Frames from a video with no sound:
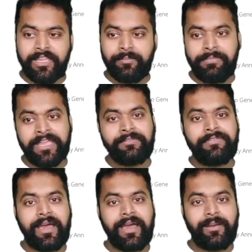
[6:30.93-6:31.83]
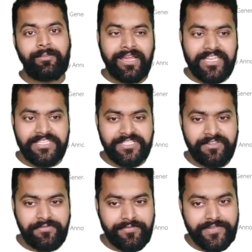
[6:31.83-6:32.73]
being familiarized
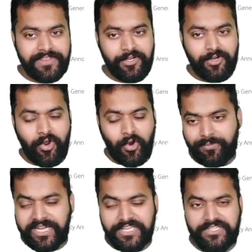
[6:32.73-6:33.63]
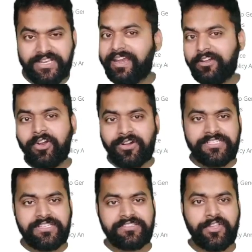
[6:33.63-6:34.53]
with the documentation and not
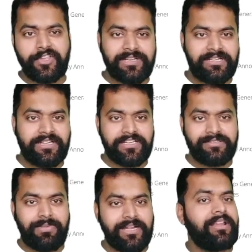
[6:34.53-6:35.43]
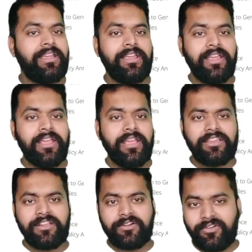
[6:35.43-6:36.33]
just the Kubernetes but
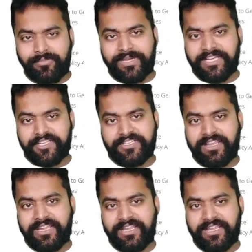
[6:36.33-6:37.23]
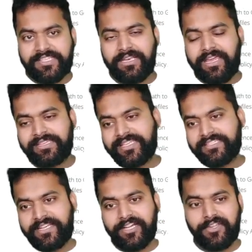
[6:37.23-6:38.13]
other documentation as well as I
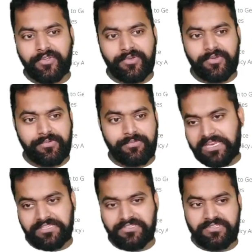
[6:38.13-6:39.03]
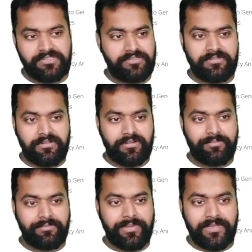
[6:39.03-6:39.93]
said kube-bench or
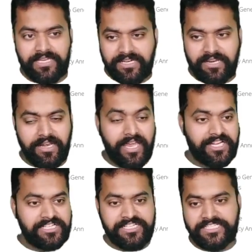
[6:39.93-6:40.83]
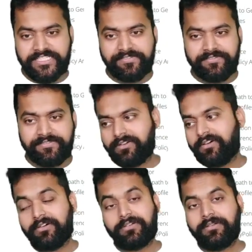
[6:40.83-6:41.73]
maybe Clair Trivy
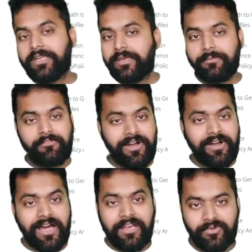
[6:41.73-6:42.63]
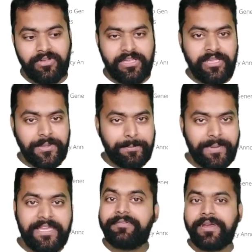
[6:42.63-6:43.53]
or Falco.
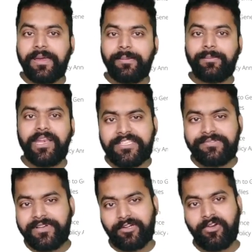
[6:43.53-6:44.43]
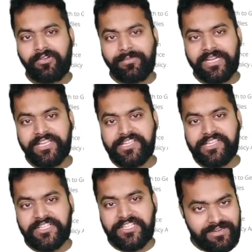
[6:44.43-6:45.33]
Being familiarized with
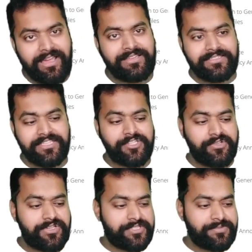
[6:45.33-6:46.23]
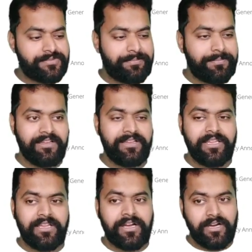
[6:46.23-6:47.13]
documentation enhances your speed
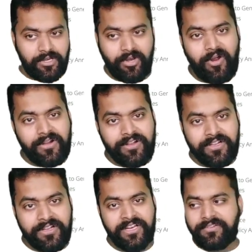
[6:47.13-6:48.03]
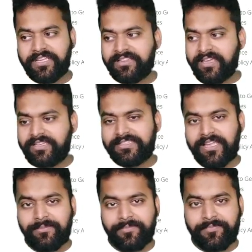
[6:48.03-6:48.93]
a lot during the
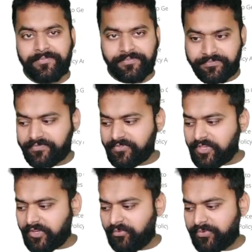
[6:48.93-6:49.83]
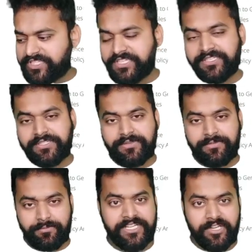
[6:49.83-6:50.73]
exam which is
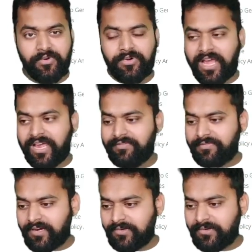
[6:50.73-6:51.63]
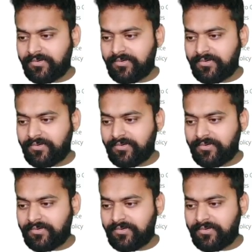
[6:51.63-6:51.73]
pretty good I found.